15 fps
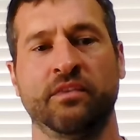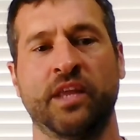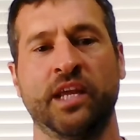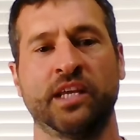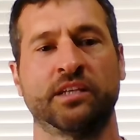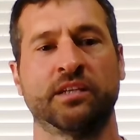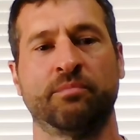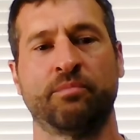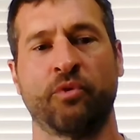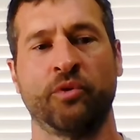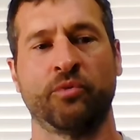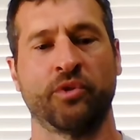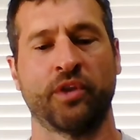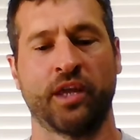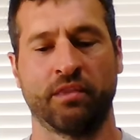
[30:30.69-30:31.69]
get to a
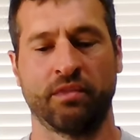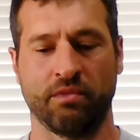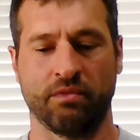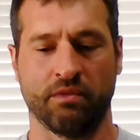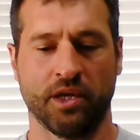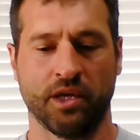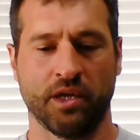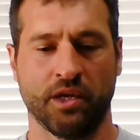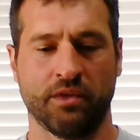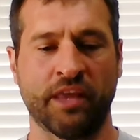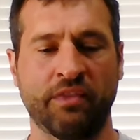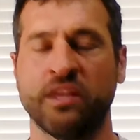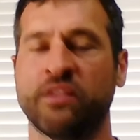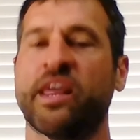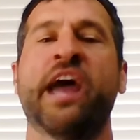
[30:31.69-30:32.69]
point where they think